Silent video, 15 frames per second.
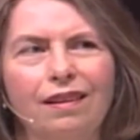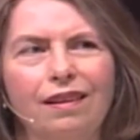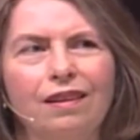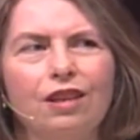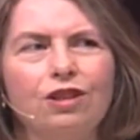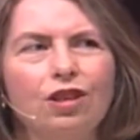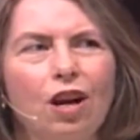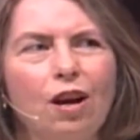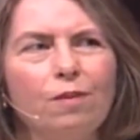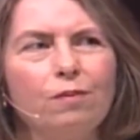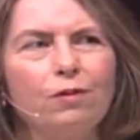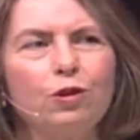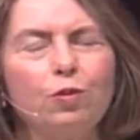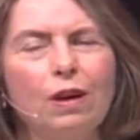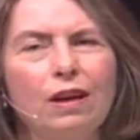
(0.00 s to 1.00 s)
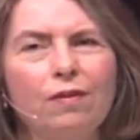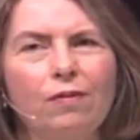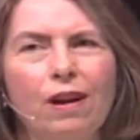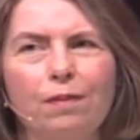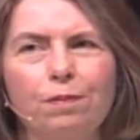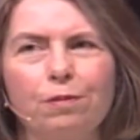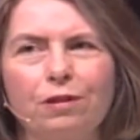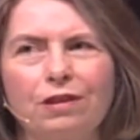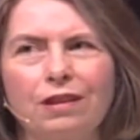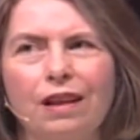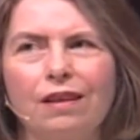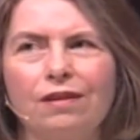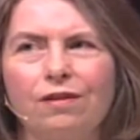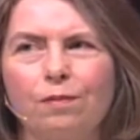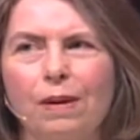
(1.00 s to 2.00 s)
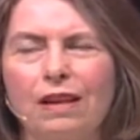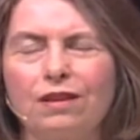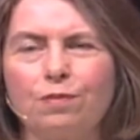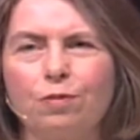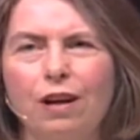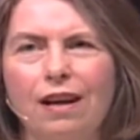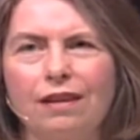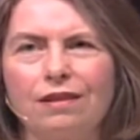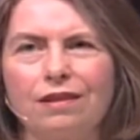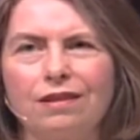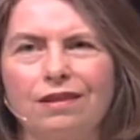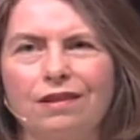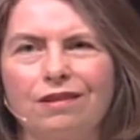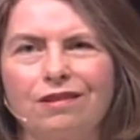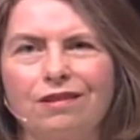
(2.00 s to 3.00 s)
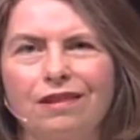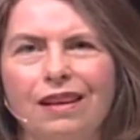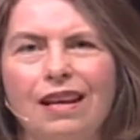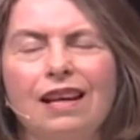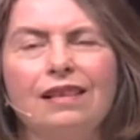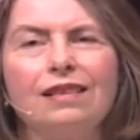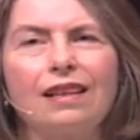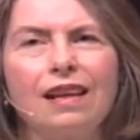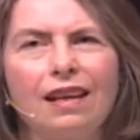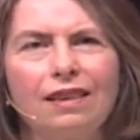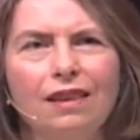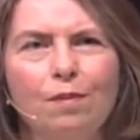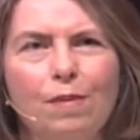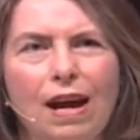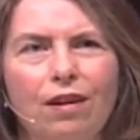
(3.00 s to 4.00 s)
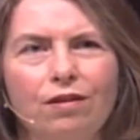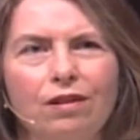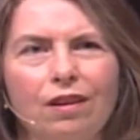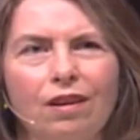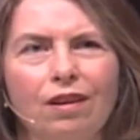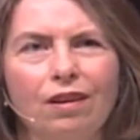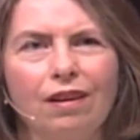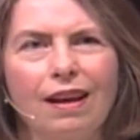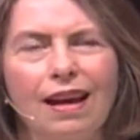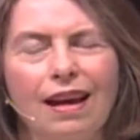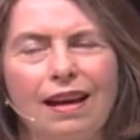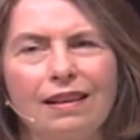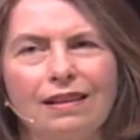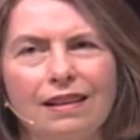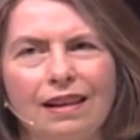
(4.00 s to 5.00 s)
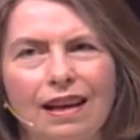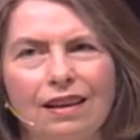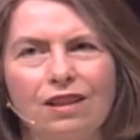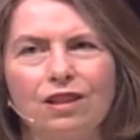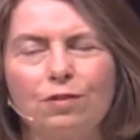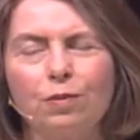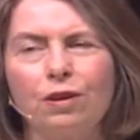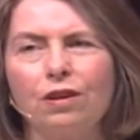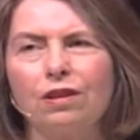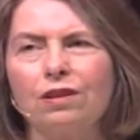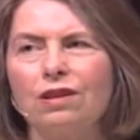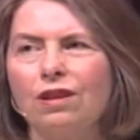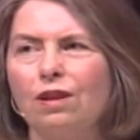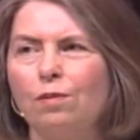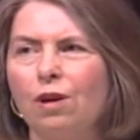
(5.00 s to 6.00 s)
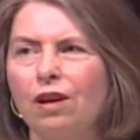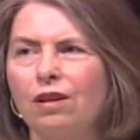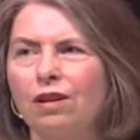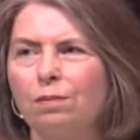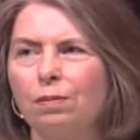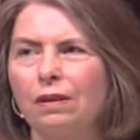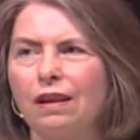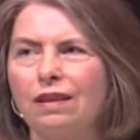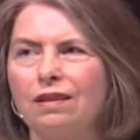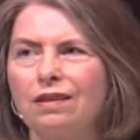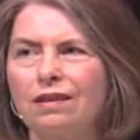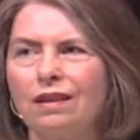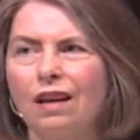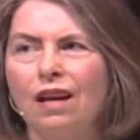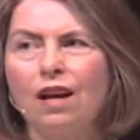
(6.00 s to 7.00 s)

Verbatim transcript: the top 25% of best practices, to get them out there and to get experience in the marketplace.